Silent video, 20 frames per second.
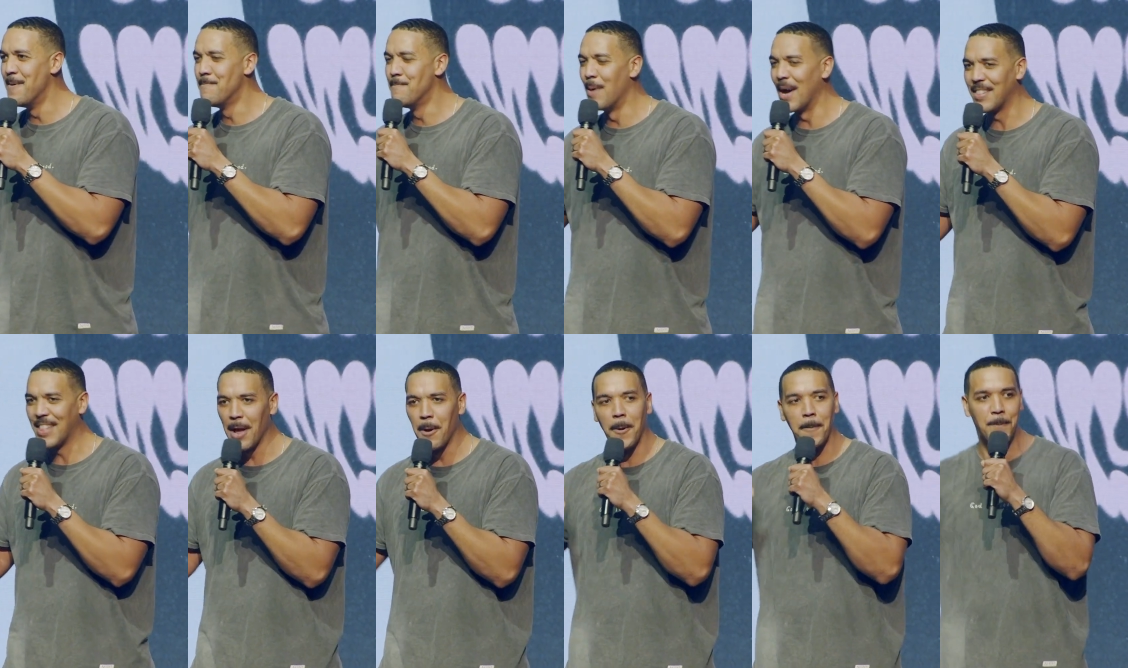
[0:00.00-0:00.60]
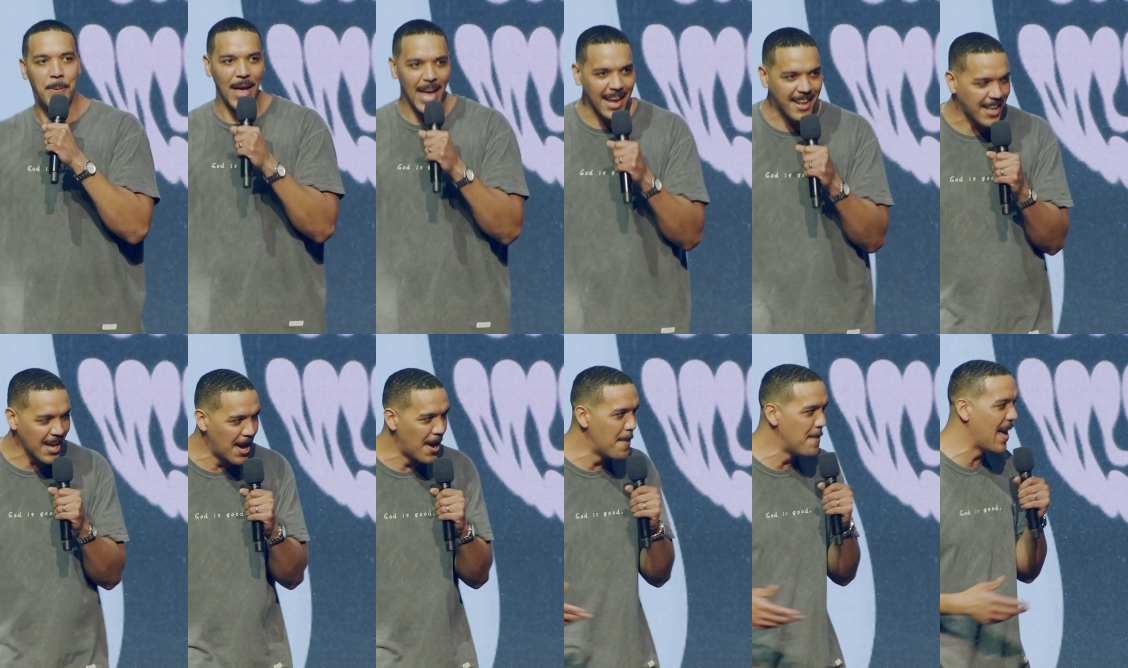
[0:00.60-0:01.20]
But they would pick
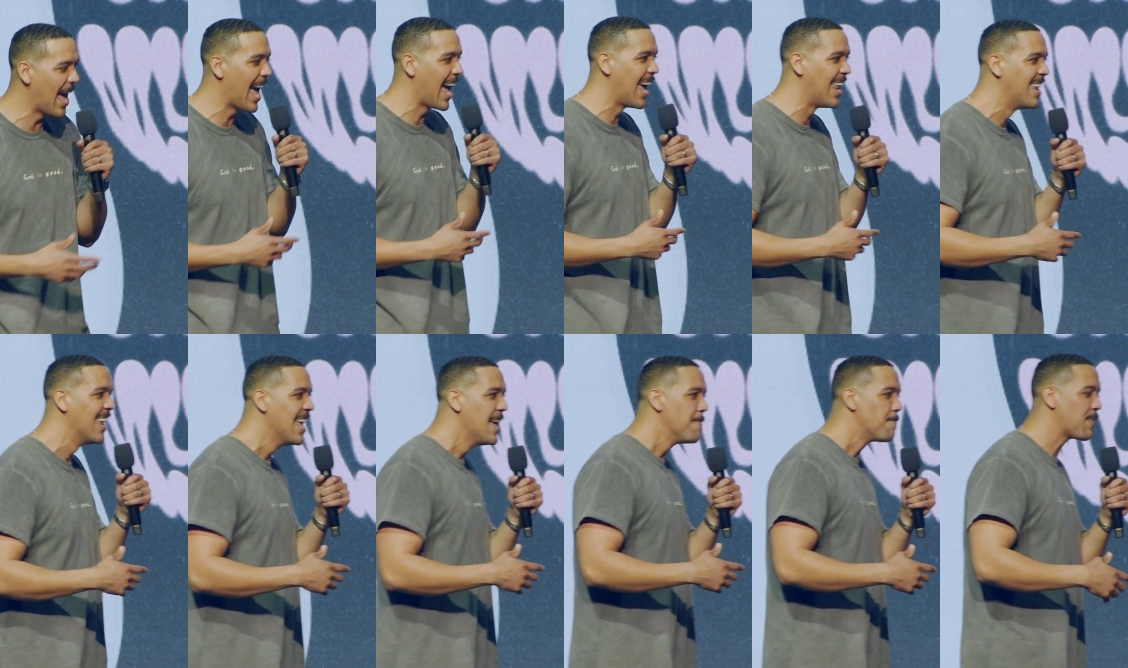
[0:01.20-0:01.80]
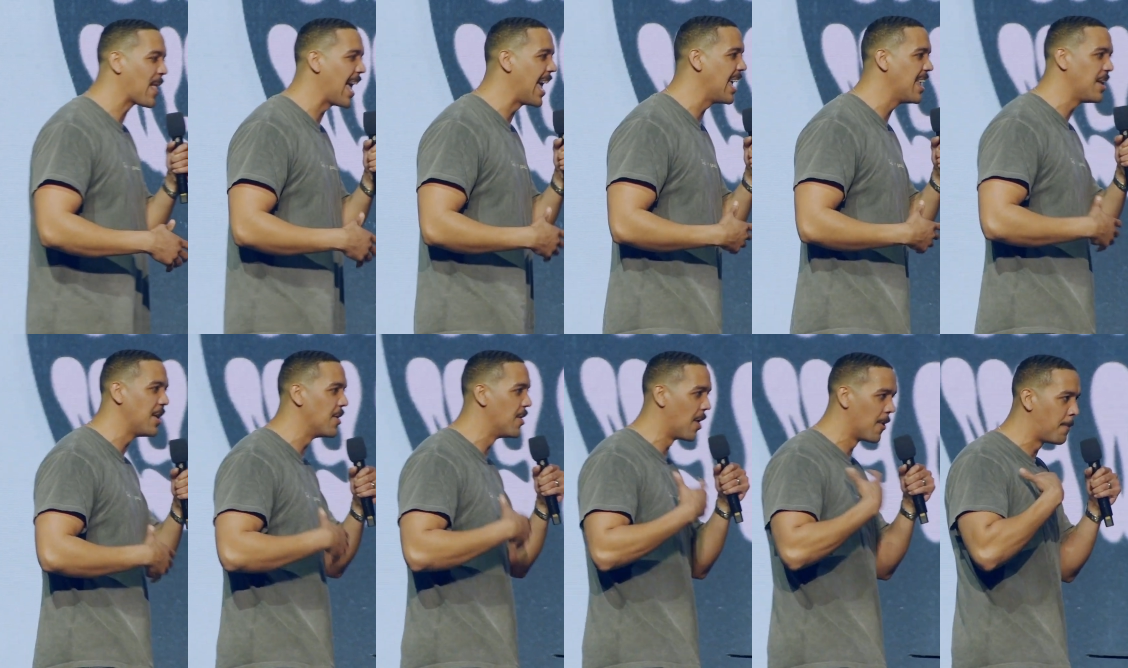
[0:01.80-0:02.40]
them and,
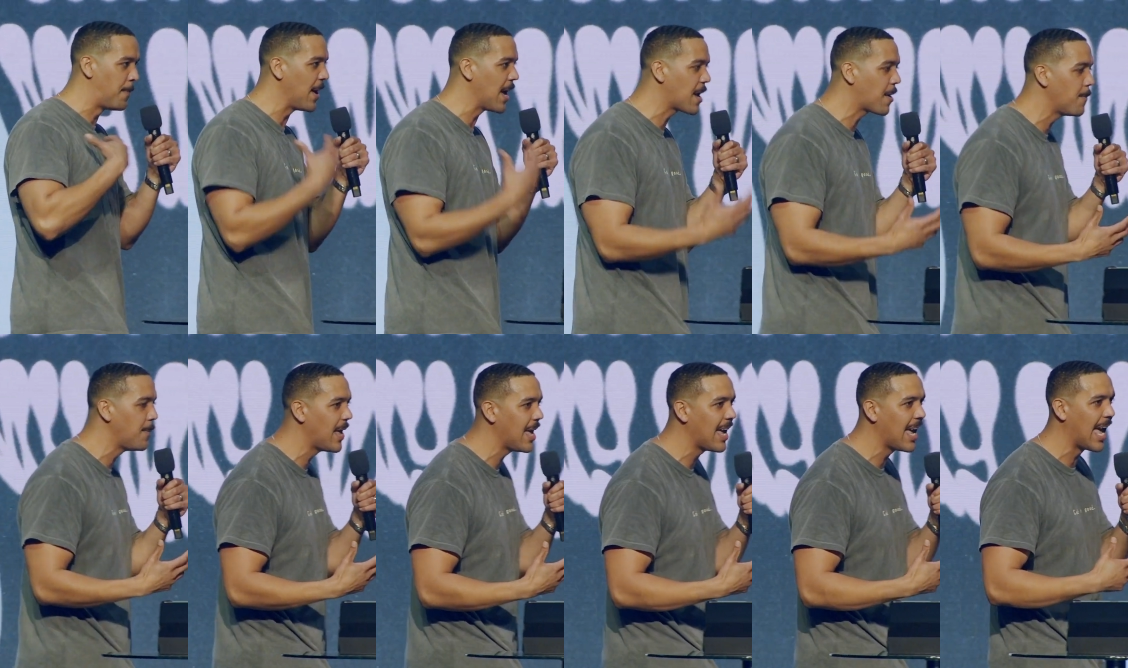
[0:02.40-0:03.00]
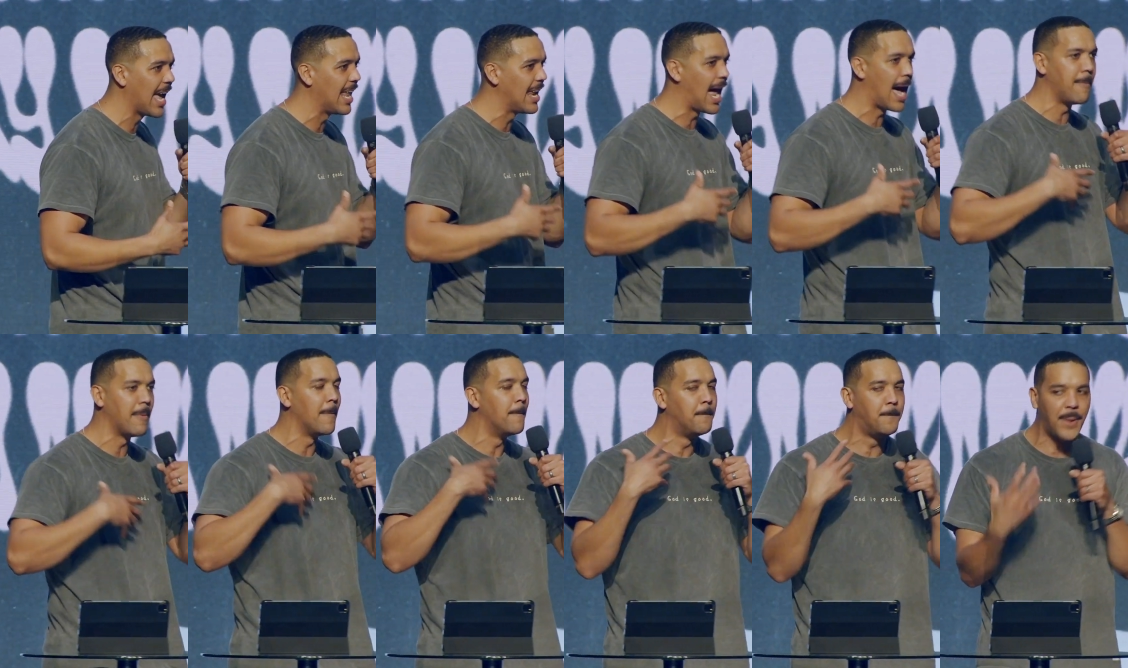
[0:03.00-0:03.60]
you know, pick me, and I'm
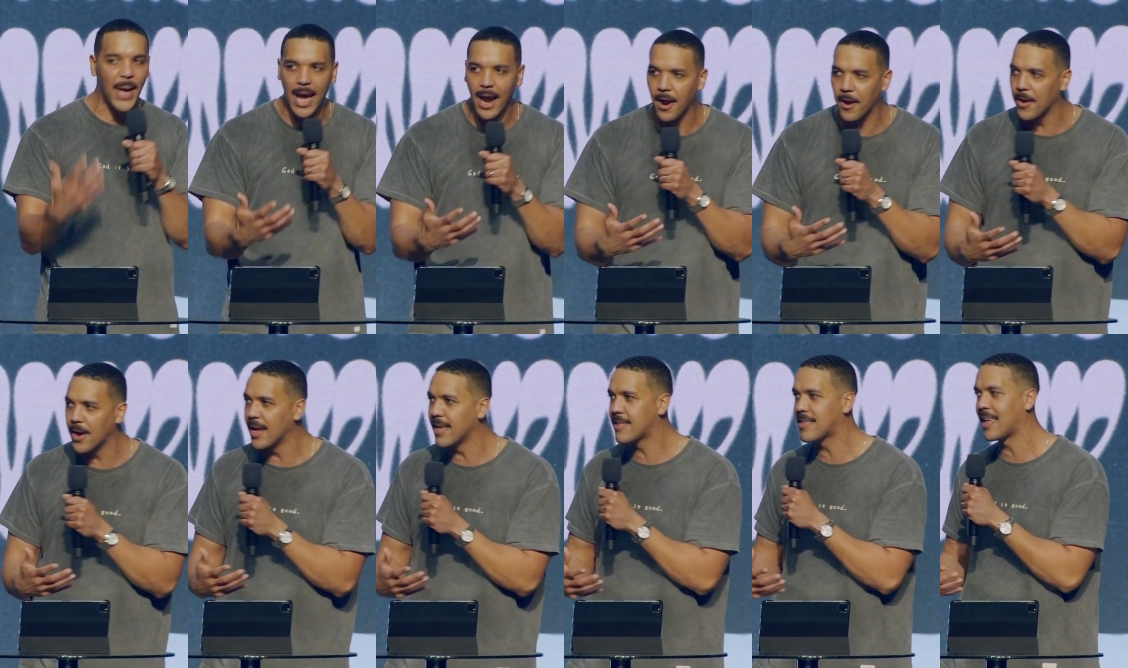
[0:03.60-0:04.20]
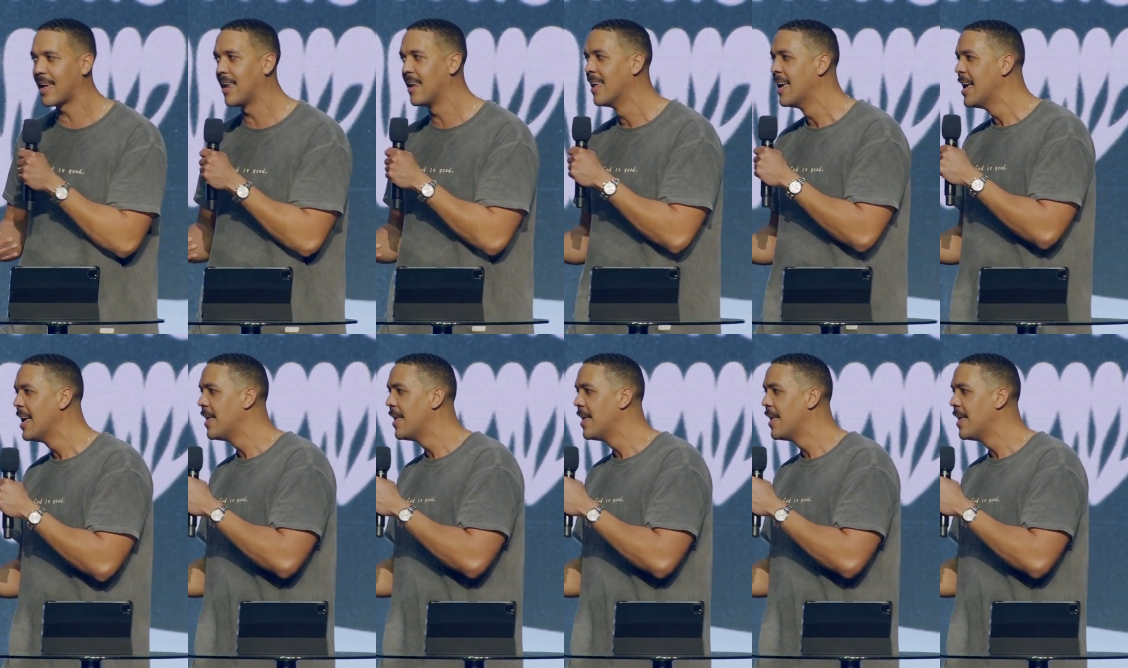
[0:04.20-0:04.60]
embarrassed, and